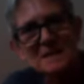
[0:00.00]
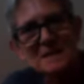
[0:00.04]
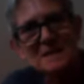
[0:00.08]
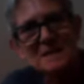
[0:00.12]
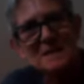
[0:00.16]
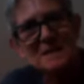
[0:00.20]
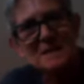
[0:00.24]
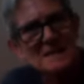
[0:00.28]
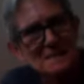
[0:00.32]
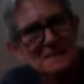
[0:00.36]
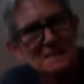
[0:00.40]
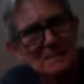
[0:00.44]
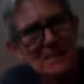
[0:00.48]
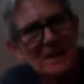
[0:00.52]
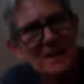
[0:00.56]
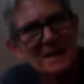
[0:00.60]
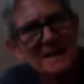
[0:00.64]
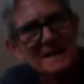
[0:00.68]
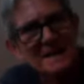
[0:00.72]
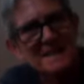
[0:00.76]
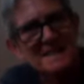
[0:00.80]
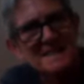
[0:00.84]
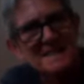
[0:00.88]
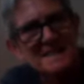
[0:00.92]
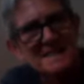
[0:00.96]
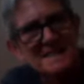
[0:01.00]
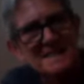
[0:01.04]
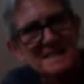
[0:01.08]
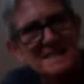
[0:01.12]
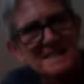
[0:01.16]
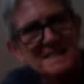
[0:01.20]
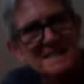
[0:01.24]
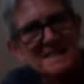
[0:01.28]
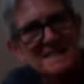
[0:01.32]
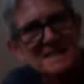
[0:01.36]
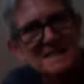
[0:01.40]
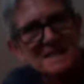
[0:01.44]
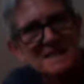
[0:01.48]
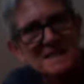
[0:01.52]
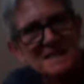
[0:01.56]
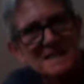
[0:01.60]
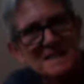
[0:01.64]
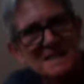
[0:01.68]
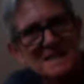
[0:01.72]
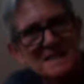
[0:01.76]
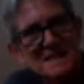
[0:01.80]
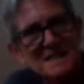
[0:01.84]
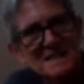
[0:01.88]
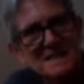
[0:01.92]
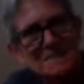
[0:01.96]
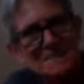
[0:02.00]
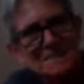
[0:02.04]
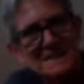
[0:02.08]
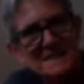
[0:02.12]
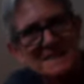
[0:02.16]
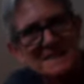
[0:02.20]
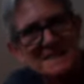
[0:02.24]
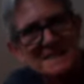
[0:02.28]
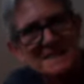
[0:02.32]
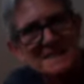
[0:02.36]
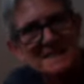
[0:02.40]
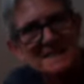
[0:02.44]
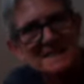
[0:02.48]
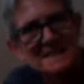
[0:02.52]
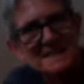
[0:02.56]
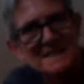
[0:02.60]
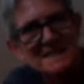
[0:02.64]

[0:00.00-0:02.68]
it's the pike is the easiest, presumably, isn't it?